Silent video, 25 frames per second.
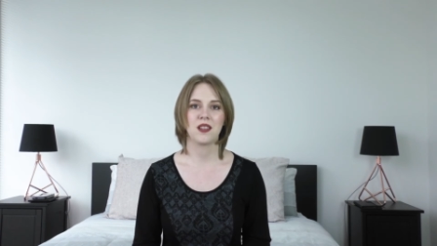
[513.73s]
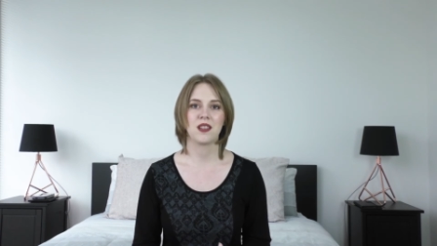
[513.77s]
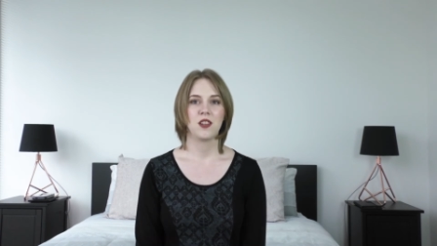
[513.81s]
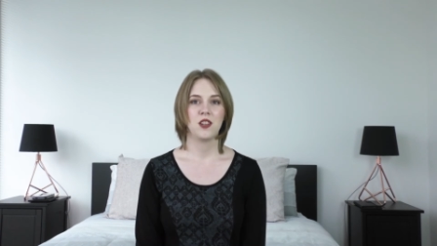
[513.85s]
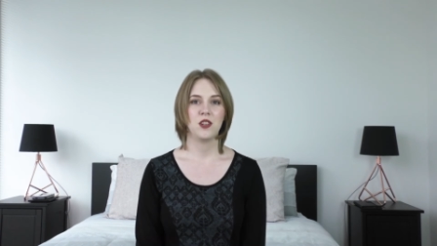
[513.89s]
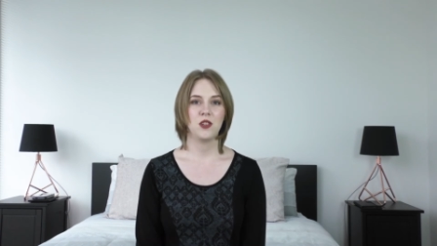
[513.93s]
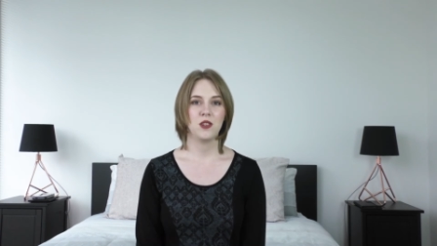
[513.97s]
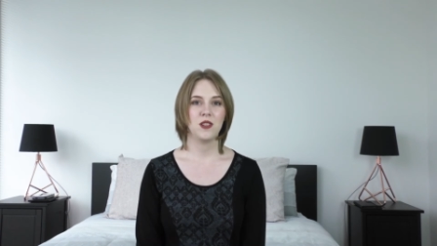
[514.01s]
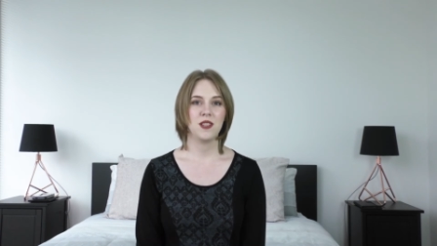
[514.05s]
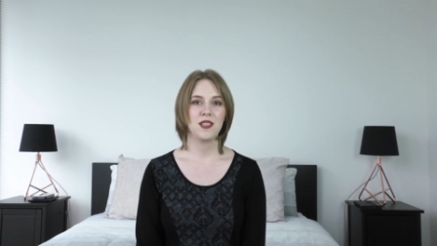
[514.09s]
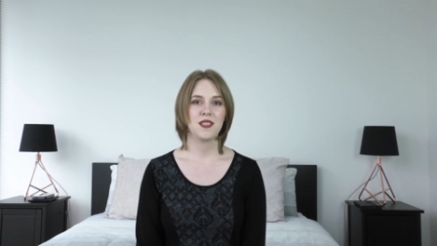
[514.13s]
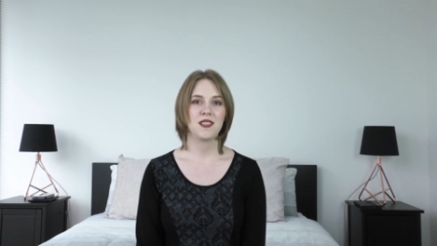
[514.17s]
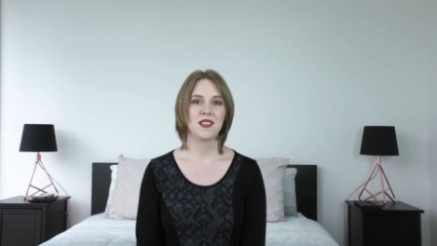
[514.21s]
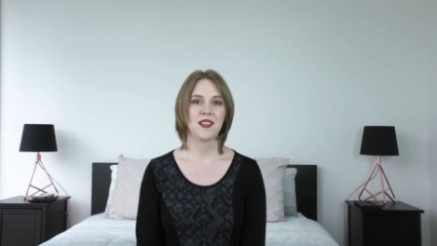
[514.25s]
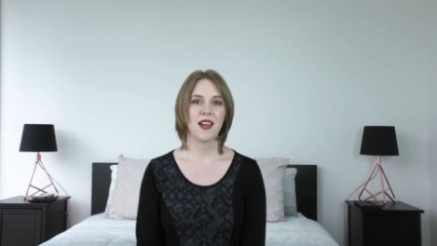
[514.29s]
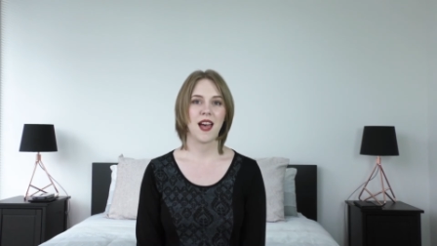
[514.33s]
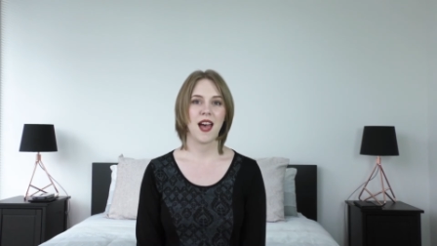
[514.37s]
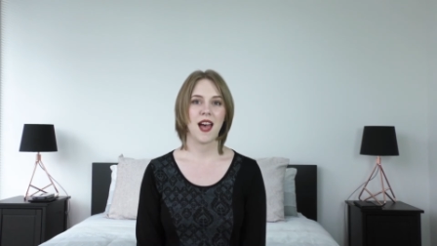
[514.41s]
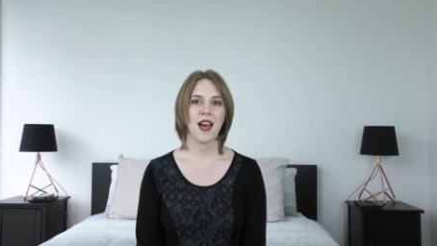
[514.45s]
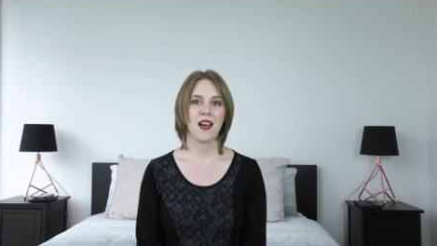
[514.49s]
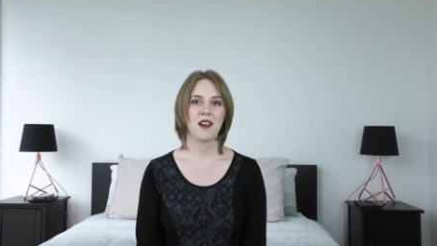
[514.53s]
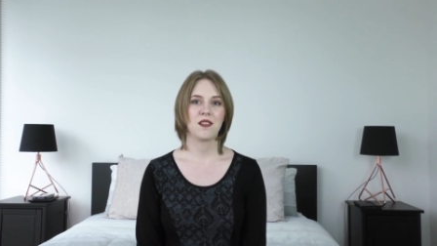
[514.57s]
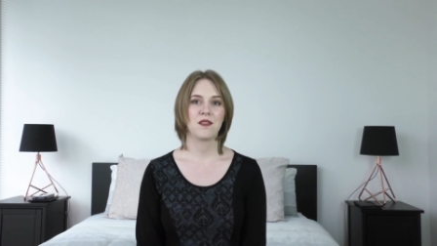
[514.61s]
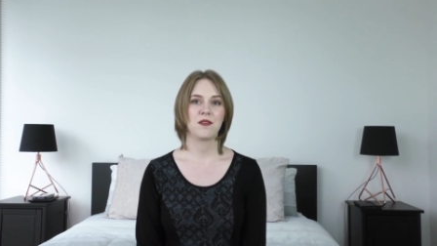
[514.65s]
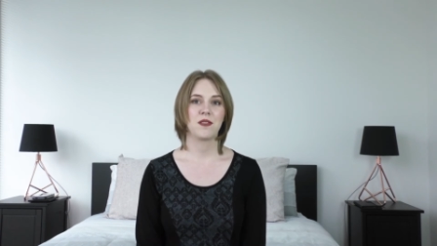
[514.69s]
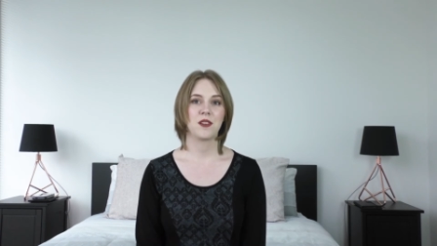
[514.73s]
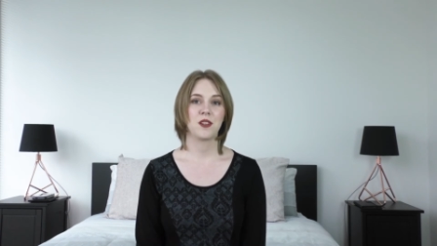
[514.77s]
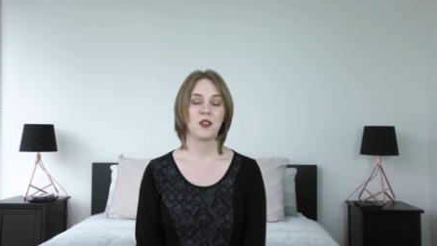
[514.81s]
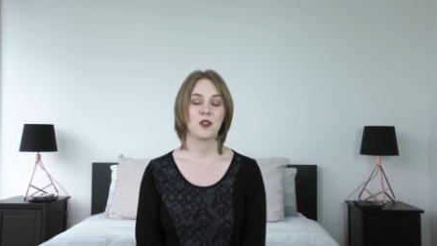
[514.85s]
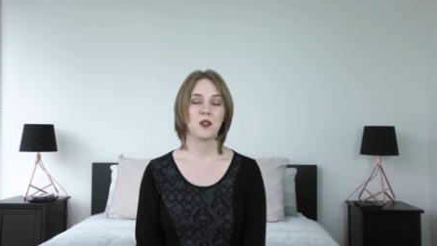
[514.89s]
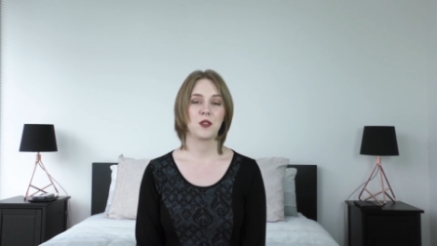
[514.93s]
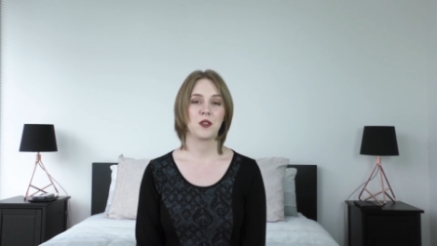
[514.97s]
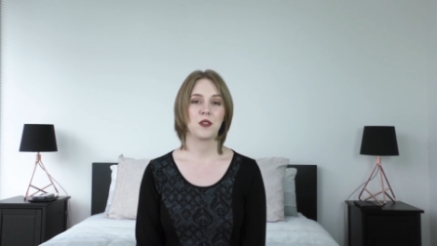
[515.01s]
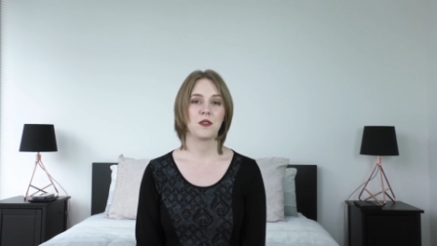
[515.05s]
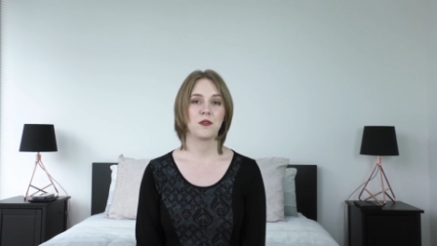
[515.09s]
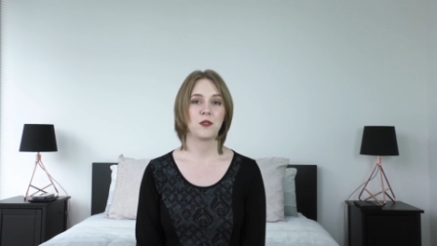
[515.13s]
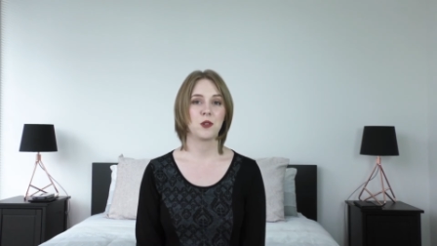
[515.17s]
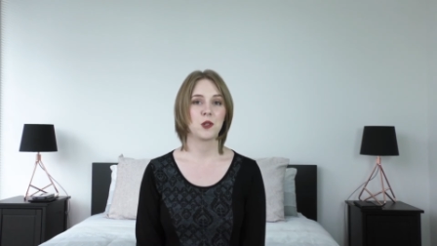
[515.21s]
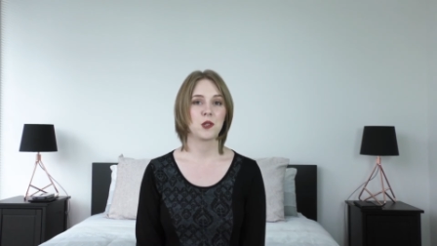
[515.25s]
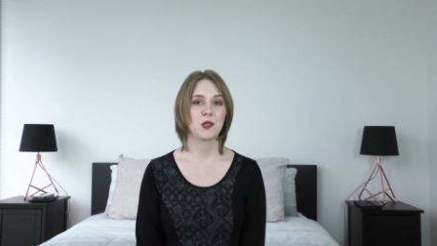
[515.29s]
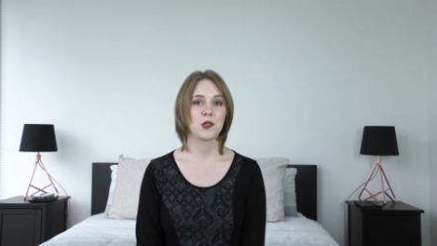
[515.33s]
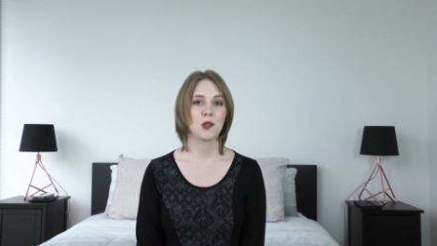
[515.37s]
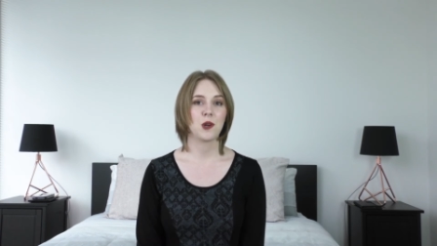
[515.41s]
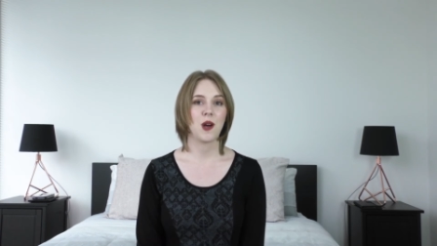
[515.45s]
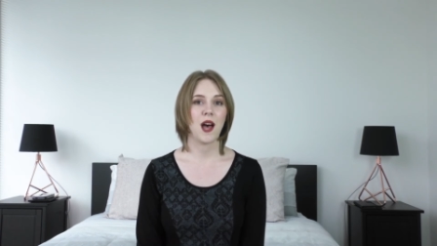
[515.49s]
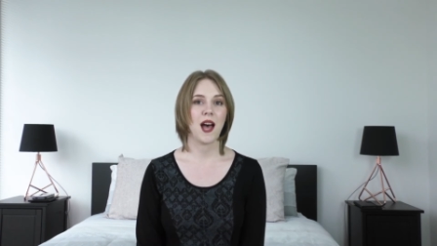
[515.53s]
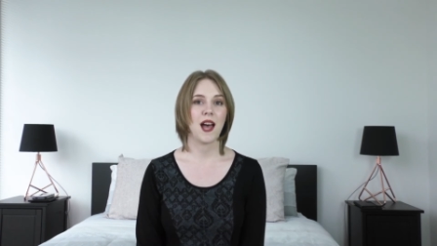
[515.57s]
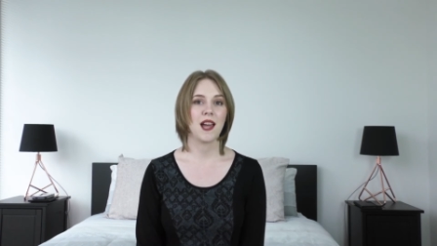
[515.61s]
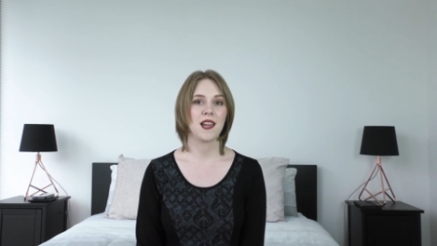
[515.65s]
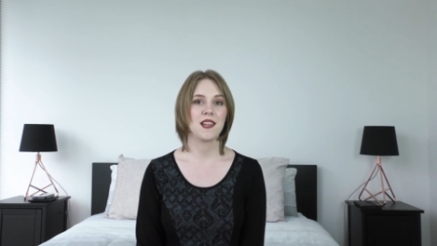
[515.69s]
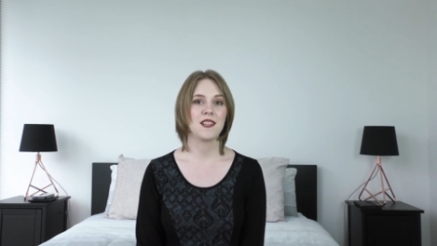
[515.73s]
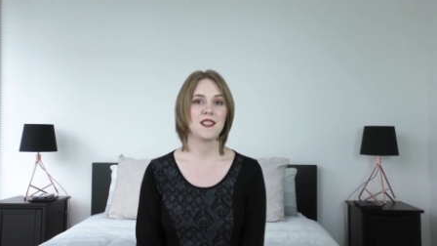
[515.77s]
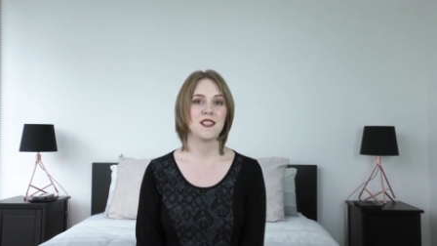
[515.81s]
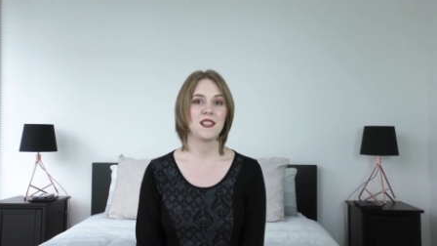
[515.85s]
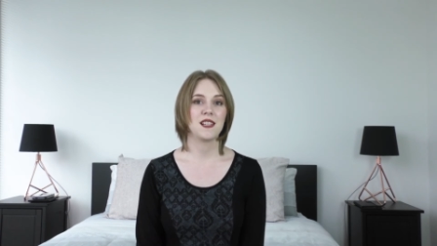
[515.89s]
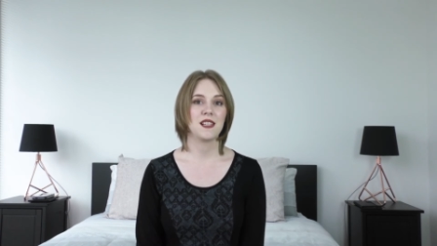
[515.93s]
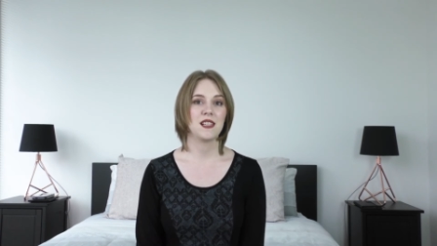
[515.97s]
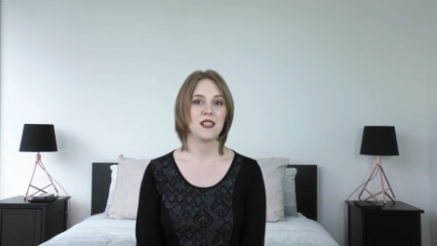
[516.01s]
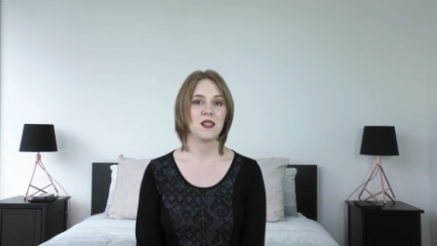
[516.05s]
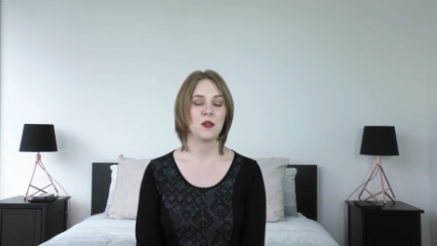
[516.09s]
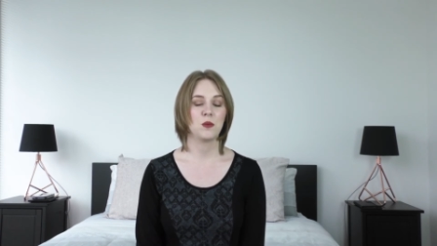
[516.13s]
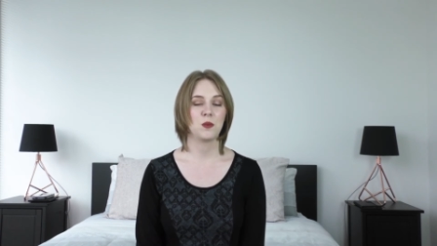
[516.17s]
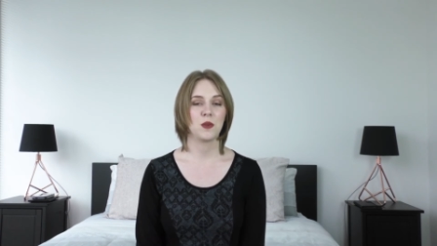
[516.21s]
You need to have your photo ID